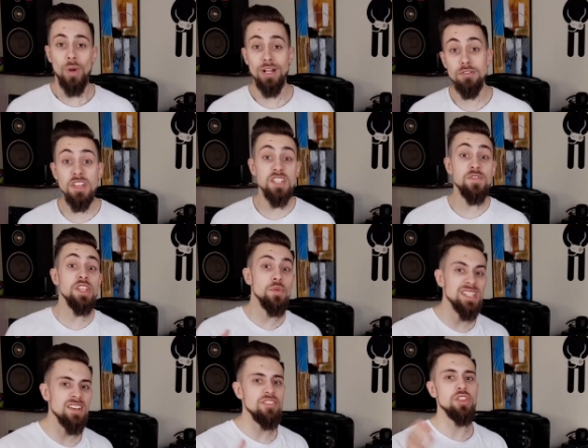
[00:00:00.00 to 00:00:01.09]
well, today's video
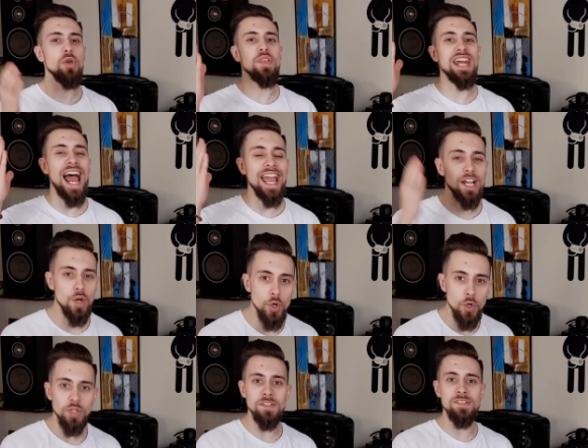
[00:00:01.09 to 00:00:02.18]
is a video that I
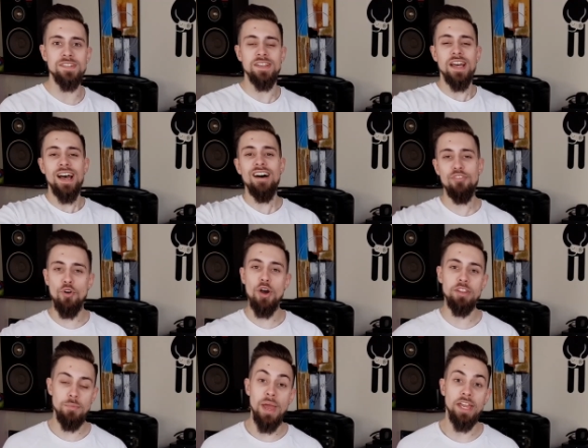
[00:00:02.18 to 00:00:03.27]
couldn't
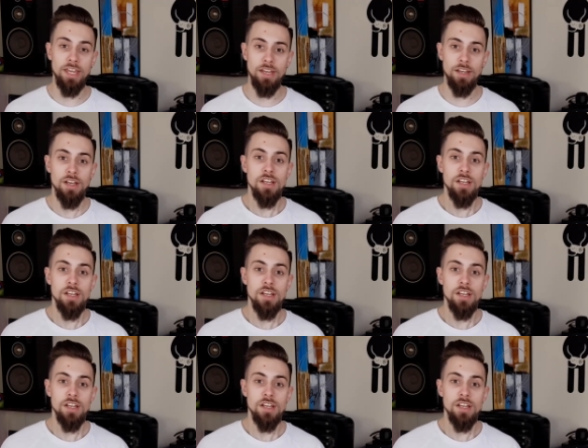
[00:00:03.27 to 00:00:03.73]
avoid making.